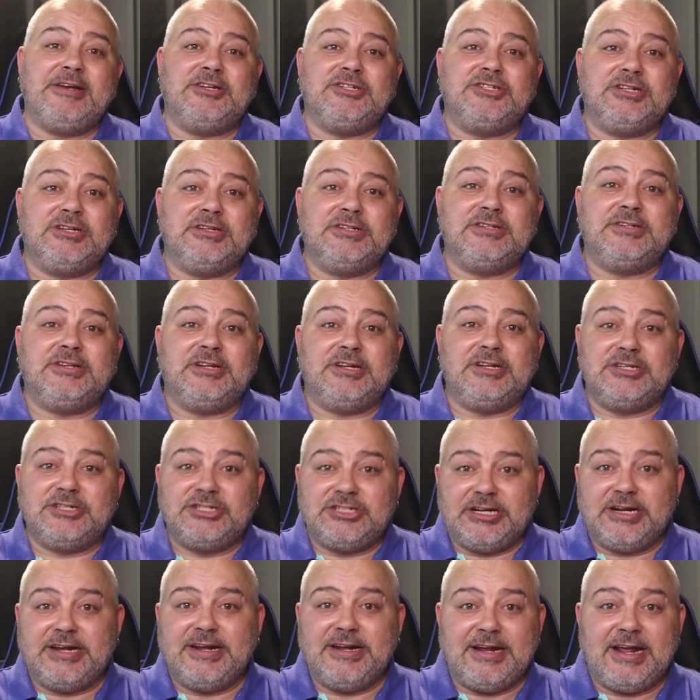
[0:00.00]
mentioned that
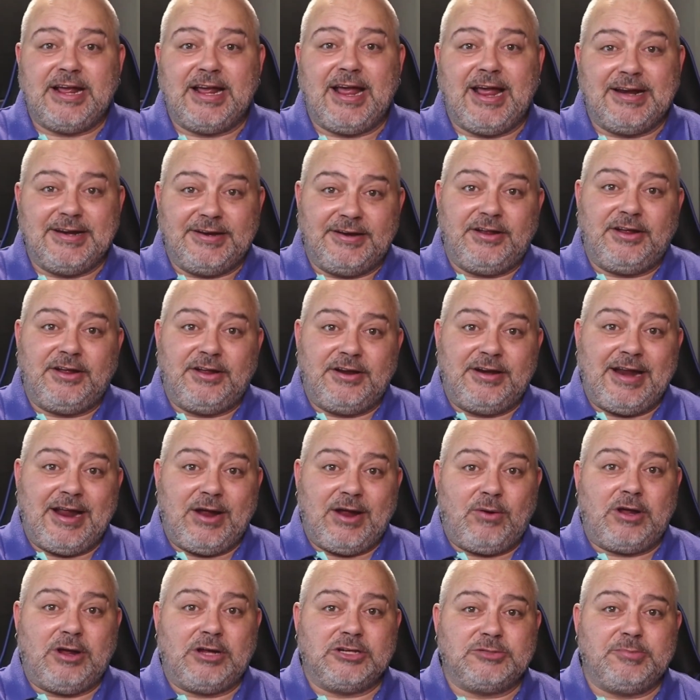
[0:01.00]
she and her
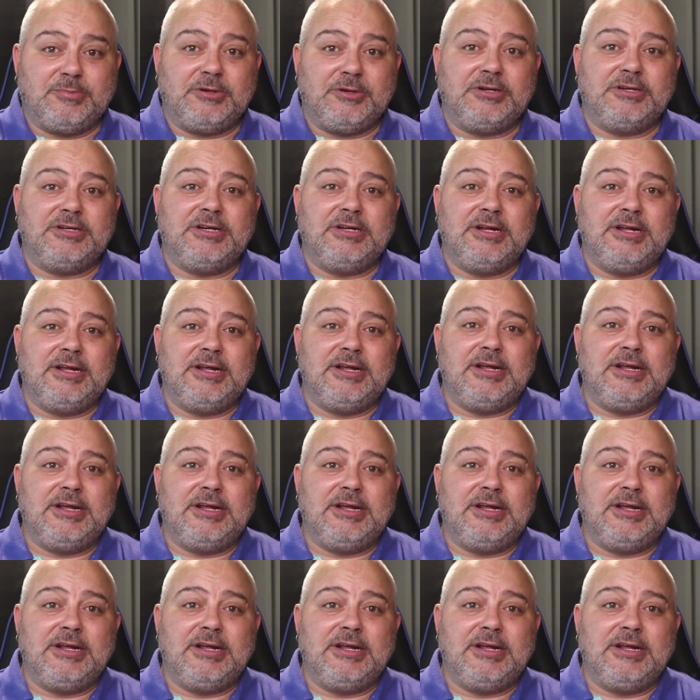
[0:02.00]
now husband